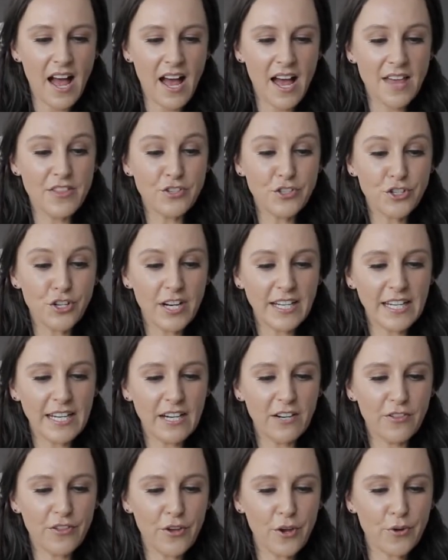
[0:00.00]
The trick
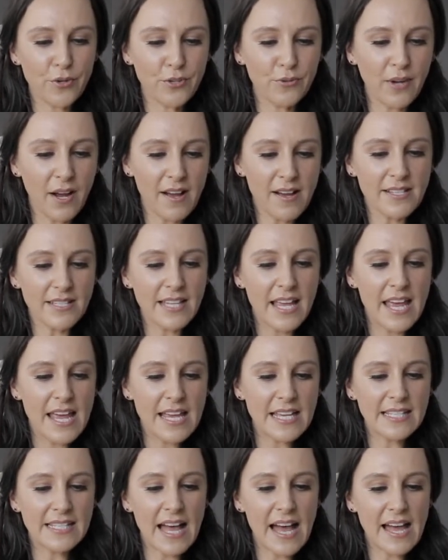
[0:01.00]
here though, you guys,
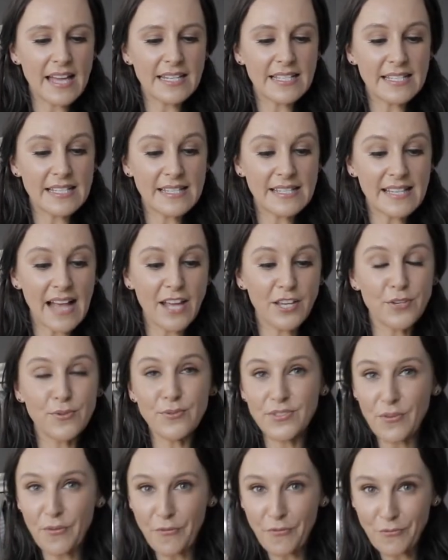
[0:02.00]
is that since I use
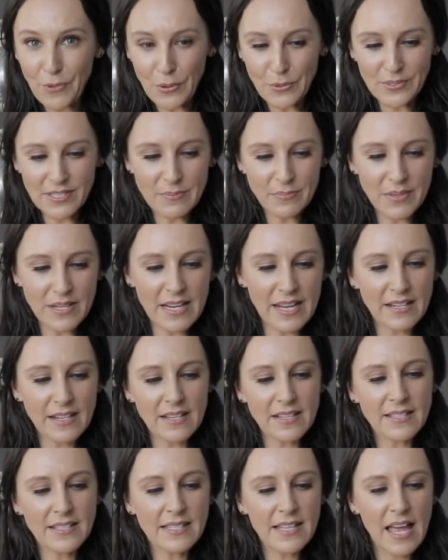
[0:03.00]
the frozen
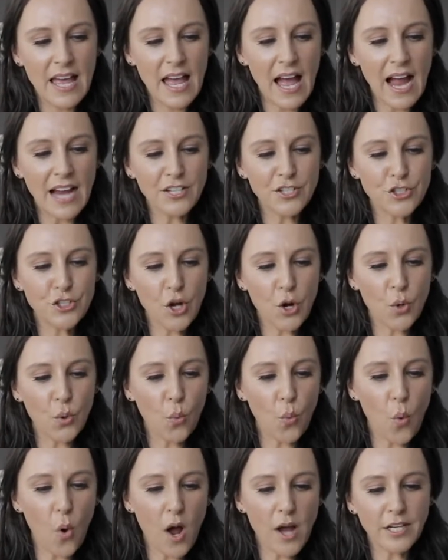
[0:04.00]
bananas, I don't
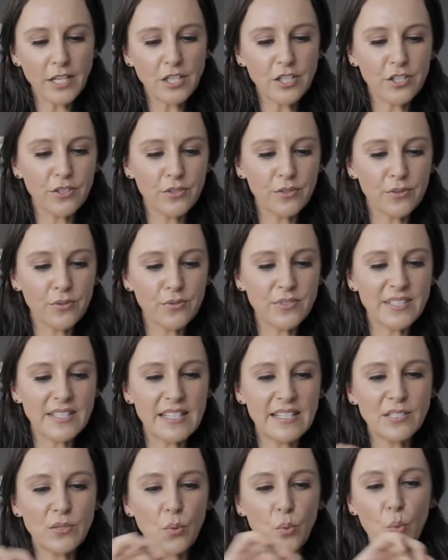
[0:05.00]
wanna use
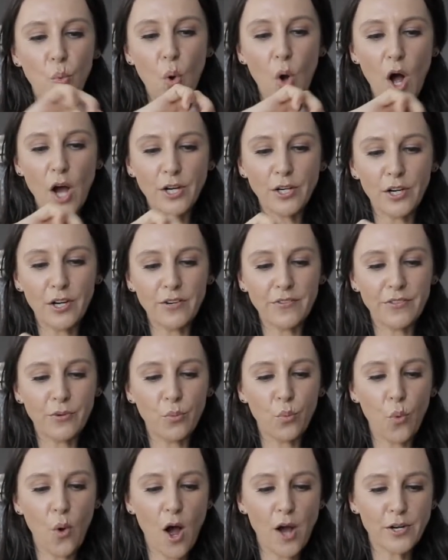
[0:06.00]
this water, the
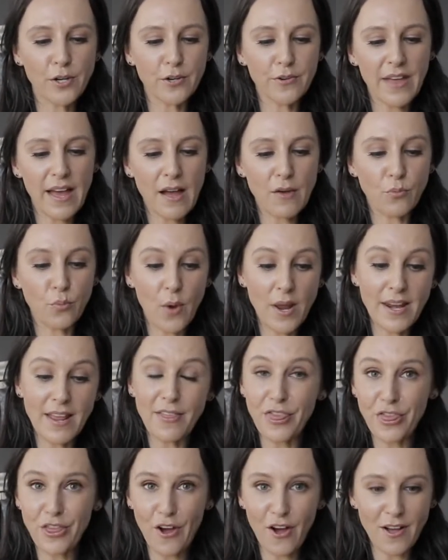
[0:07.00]
water that when it
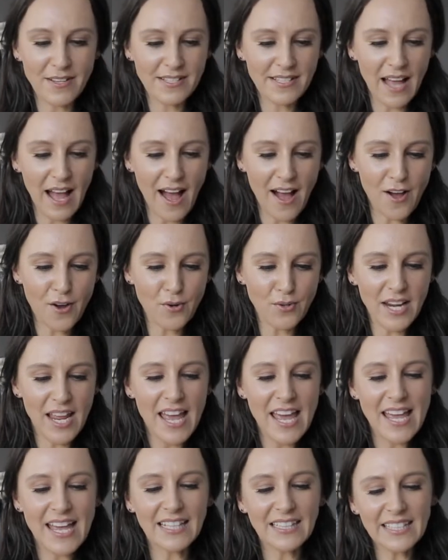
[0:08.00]
thaws out,
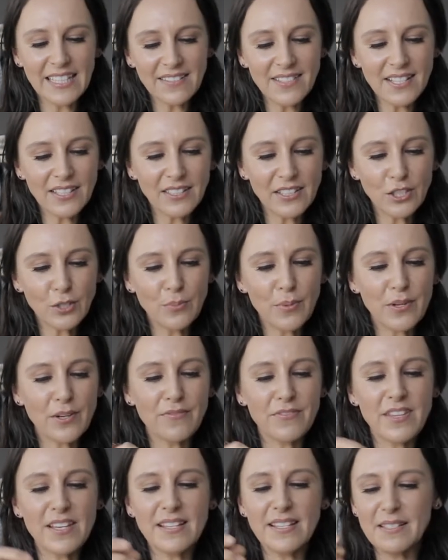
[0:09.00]
it leaves a little bit
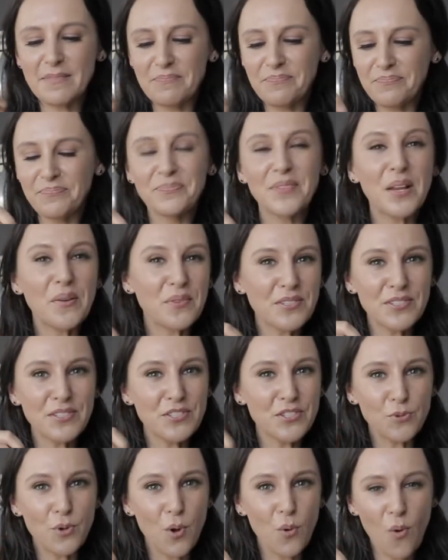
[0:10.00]
of this
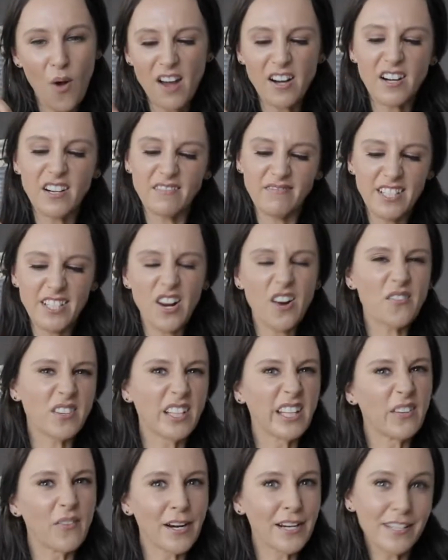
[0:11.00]
residual water. You don't
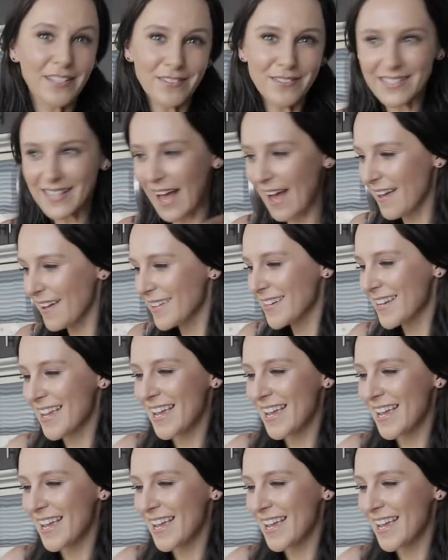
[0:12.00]
really wanna use that.